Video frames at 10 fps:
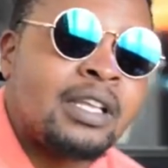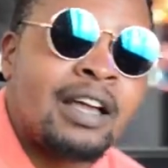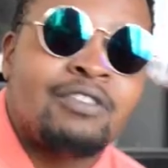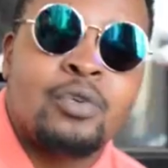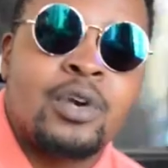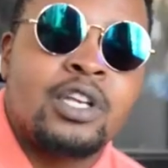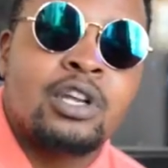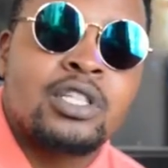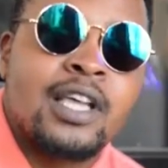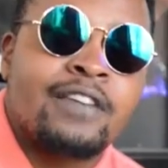already
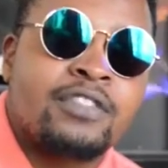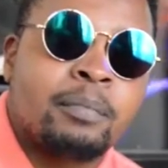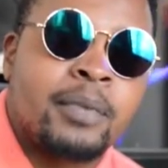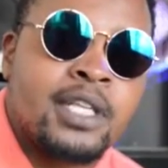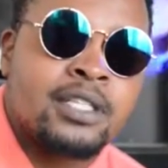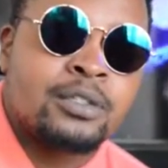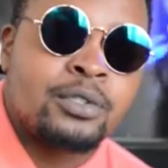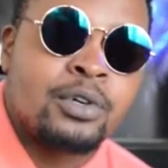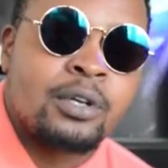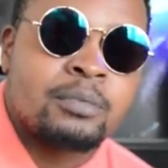lost half the battle. You
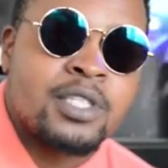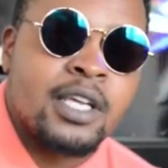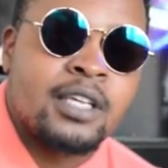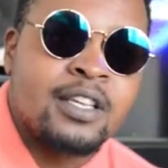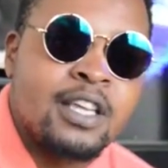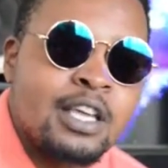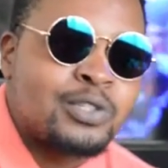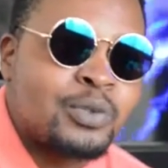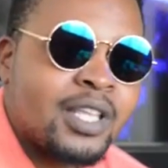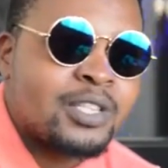know what I'm saying?
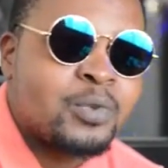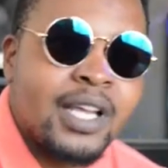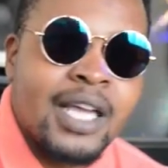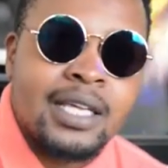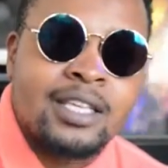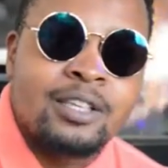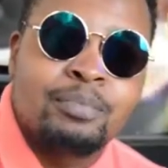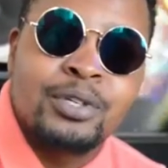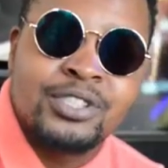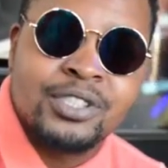So that's why I keep
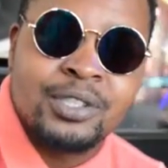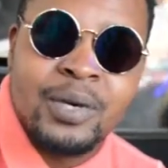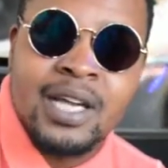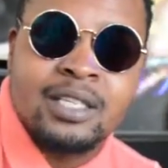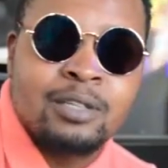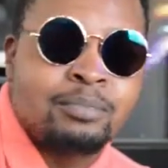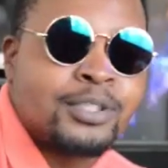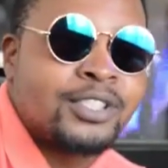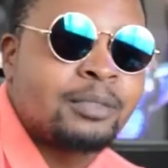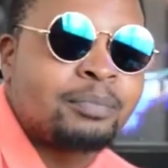pushing the way I keep
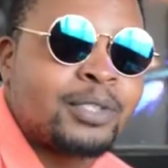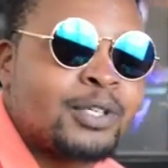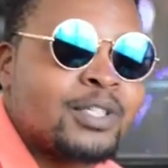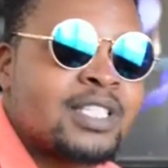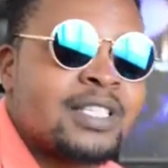pushing, because